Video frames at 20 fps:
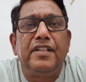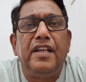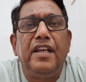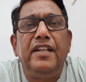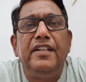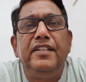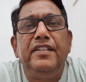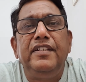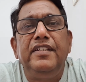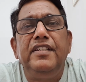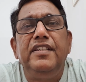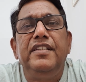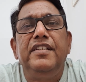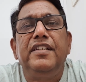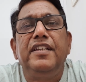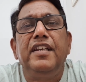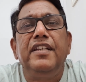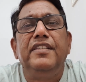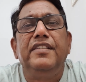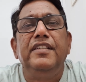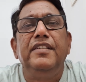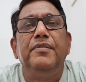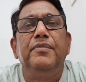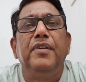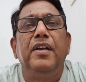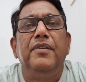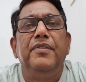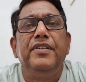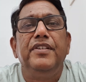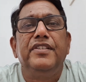and these casing
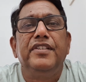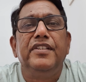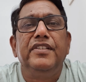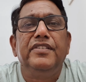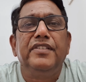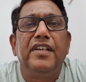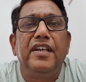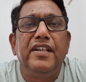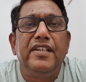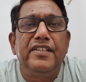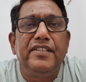vibrations are